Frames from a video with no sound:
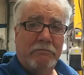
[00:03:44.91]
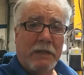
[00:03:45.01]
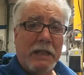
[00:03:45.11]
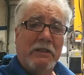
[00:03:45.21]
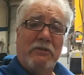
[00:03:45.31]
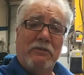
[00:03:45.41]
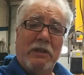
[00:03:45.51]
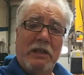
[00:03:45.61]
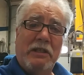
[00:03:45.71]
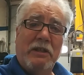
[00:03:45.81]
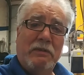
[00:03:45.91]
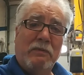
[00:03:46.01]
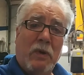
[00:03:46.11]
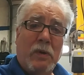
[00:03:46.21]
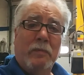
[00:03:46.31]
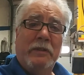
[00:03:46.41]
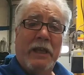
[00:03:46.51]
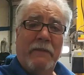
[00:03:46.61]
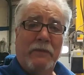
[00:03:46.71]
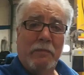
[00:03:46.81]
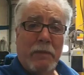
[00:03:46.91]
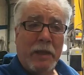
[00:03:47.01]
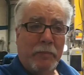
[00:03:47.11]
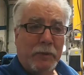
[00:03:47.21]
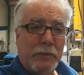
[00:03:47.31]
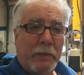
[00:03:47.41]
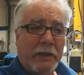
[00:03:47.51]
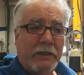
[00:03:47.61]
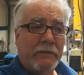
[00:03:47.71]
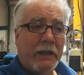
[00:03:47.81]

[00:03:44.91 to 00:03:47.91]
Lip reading: not that there's anything wrong with that from my perspective.